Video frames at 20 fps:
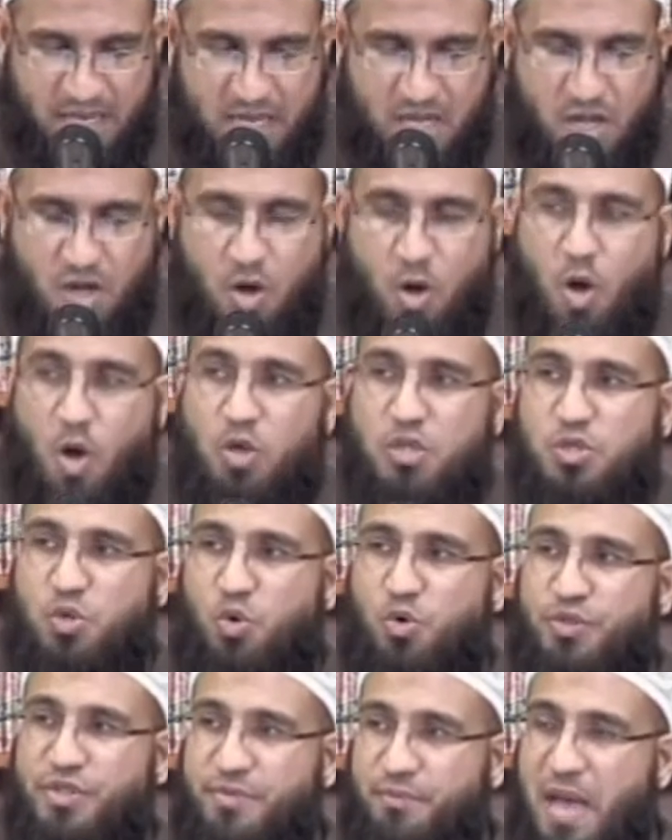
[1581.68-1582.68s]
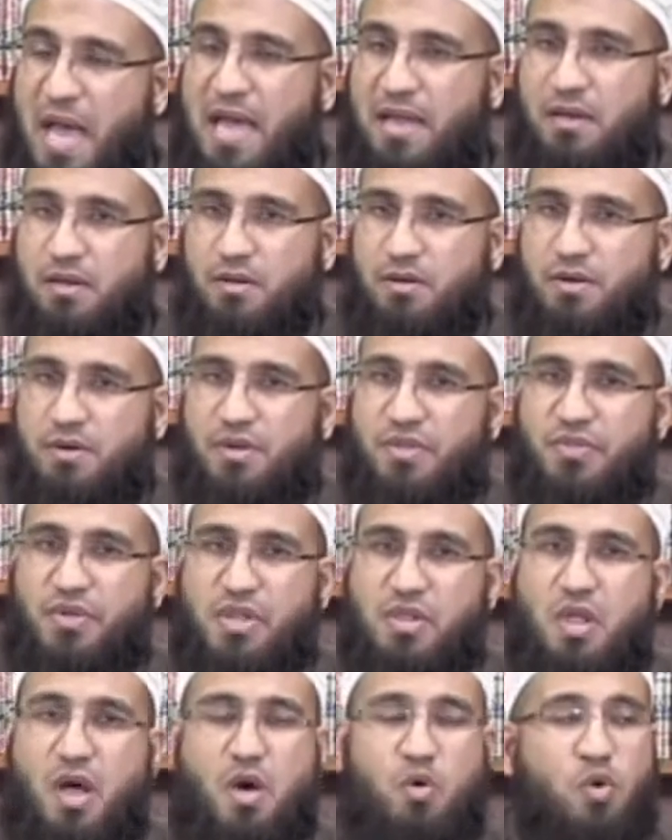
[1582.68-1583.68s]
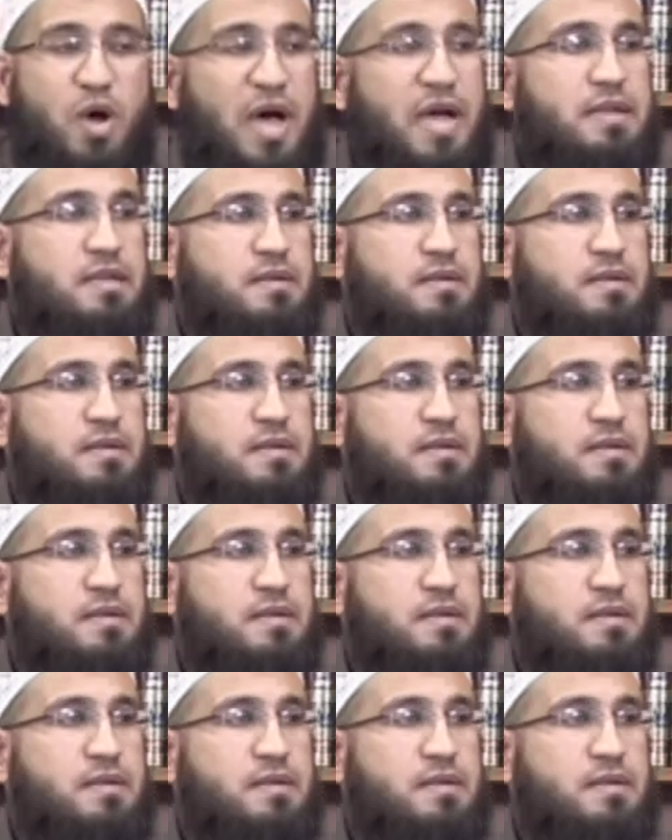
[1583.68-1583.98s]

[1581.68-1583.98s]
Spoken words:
Also, Uthman radiallahu an,